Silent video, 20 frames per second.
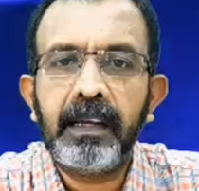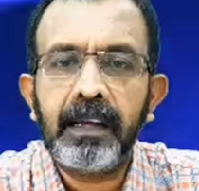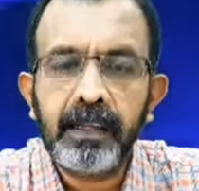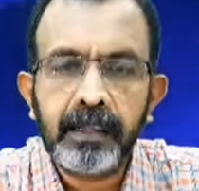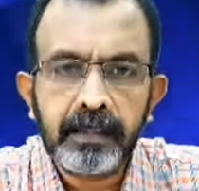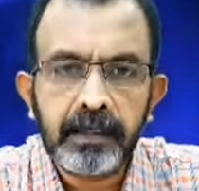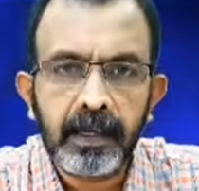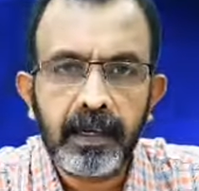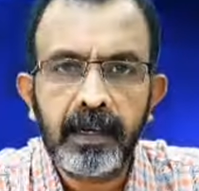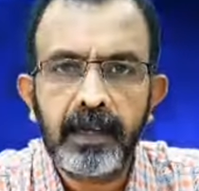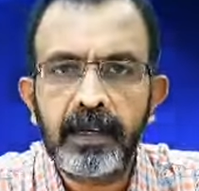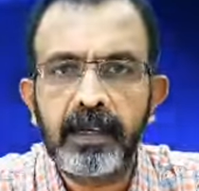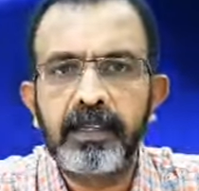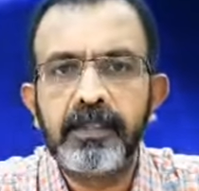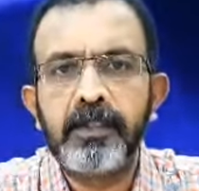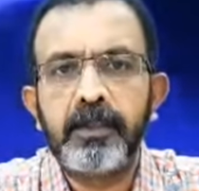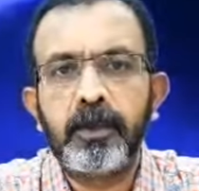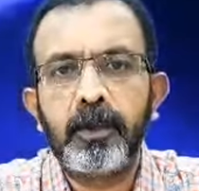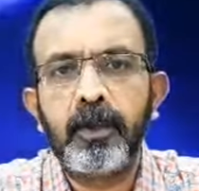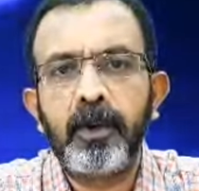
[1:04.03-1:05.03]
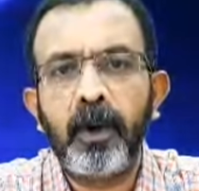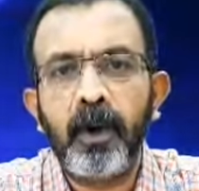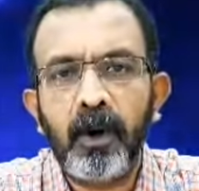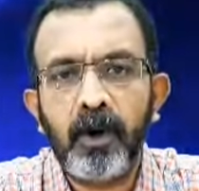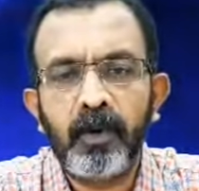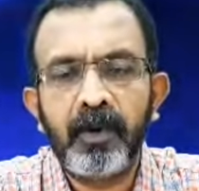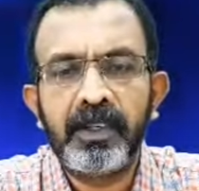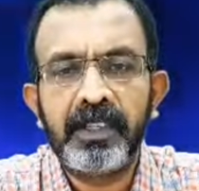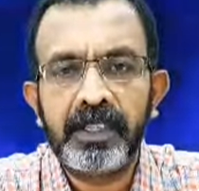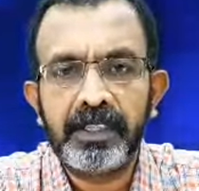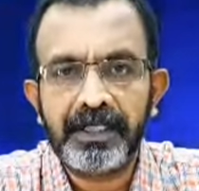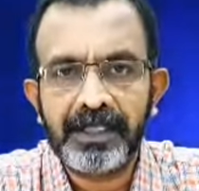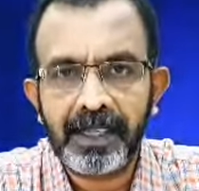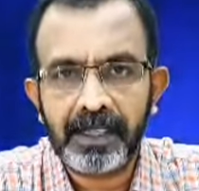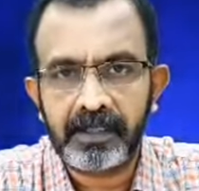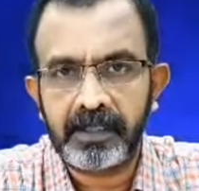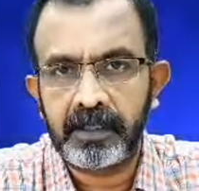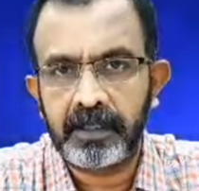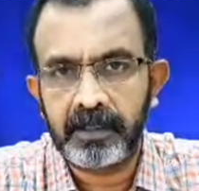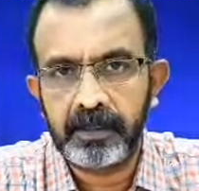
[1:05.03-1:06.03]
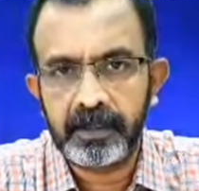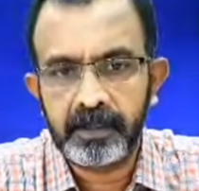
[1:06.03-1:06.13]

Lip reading: little control over disasters.